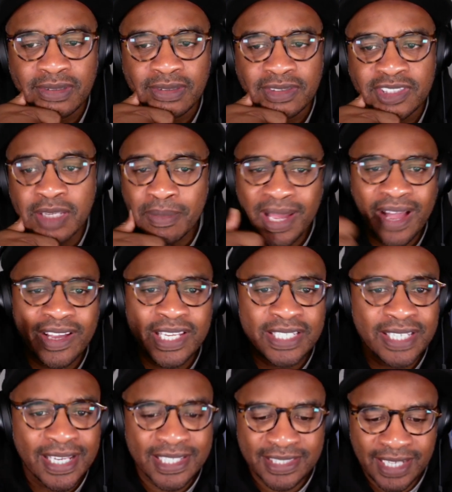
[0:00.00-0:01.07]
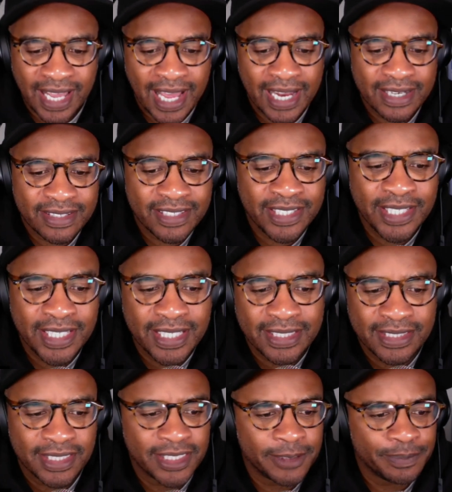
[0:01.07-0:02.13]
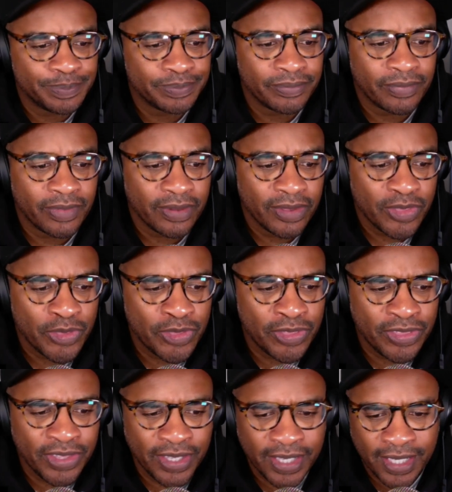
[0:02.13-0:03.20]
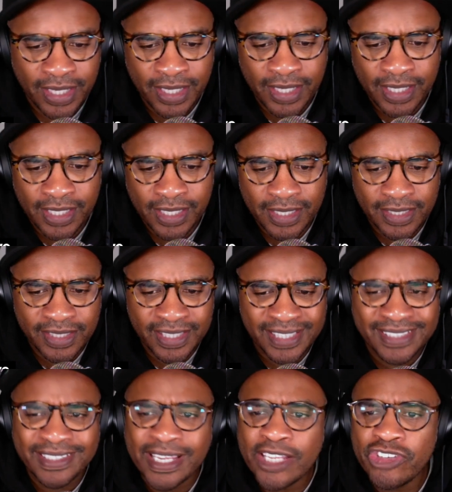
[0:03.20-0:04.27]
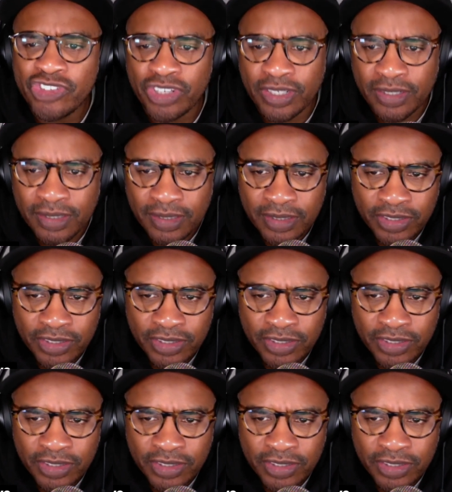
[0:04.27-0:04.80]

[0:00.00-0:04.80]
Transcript: Somehow he does not get the attention.